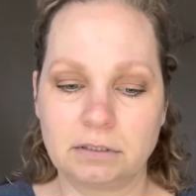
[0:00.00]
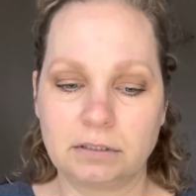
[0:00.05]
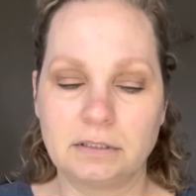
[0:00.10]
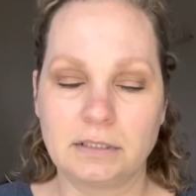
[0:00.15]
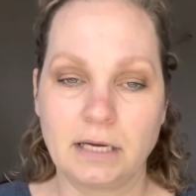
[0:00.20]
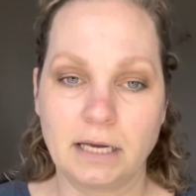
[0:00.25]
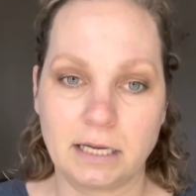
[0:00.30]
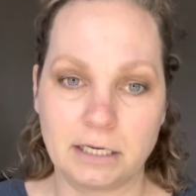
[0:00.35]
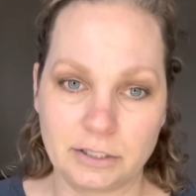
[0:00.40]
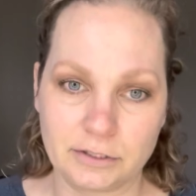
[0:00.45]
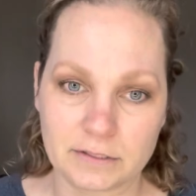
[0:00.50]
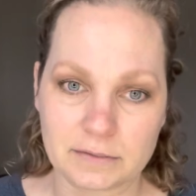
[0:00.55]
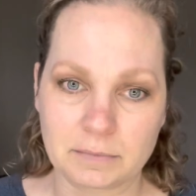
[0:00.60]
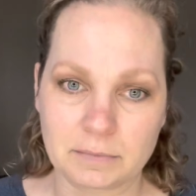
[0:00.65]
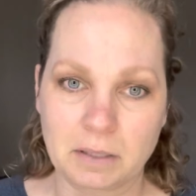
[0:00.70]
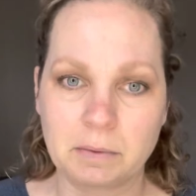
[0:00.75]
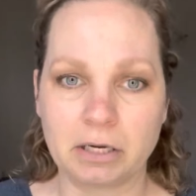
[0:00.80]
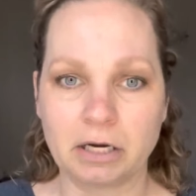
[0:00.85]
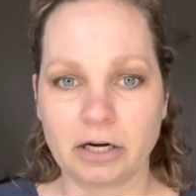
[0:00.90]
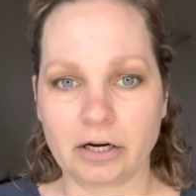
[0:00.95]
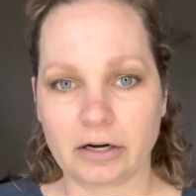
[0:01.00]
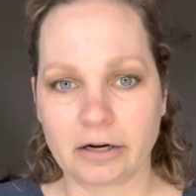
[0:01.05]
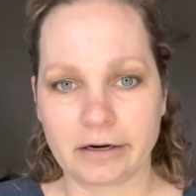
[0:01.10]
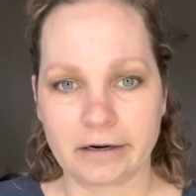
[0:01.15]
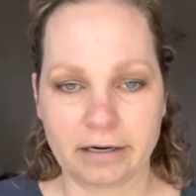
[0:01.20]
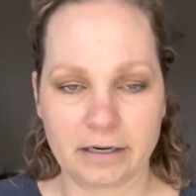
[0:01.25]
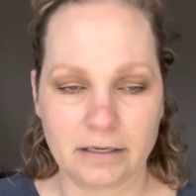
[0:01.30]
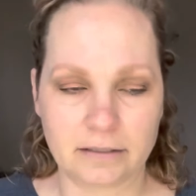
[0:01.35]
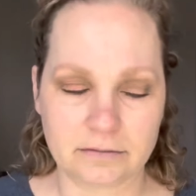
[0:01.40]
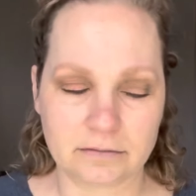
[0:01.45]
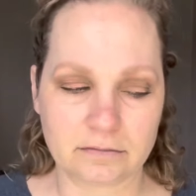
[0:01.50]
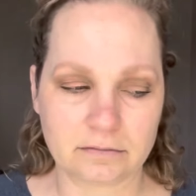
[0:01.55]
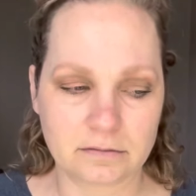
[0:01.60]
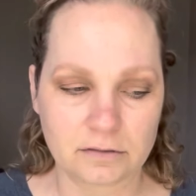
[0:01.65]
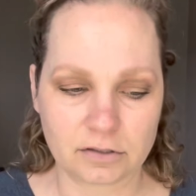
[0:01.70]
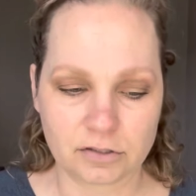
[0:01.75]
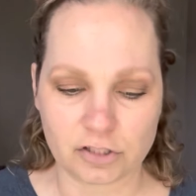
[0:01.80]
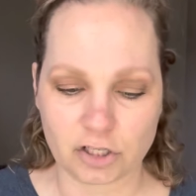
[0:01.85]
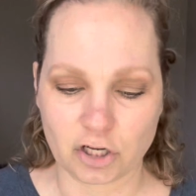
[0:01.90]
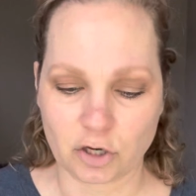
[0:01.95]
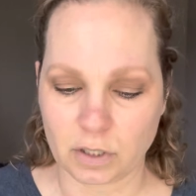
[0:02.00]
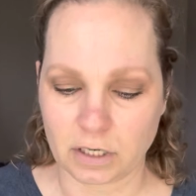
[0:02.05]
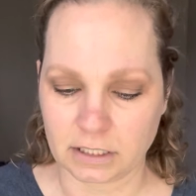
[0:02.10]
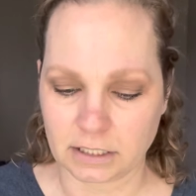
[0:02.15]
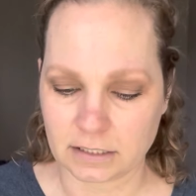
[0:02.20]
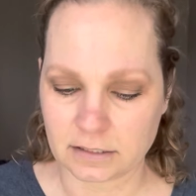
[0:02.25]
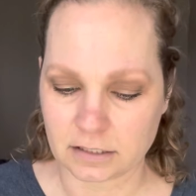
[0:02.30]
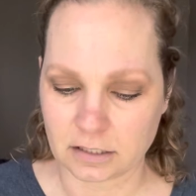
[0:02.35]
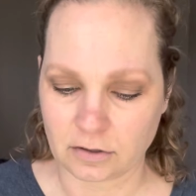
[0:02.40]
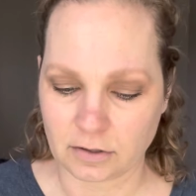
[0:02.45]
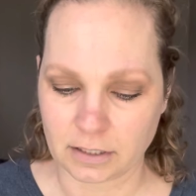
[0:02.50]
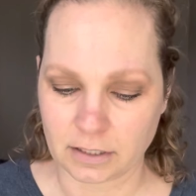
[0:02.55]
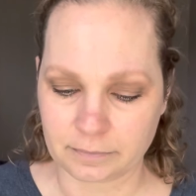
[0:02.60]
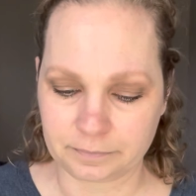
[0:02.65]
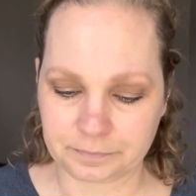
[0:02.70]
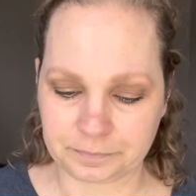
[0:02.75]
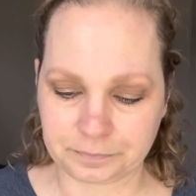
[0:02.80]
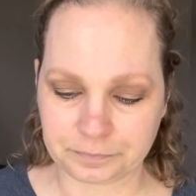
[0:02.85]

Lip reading: and use my mirror, and so on and so on.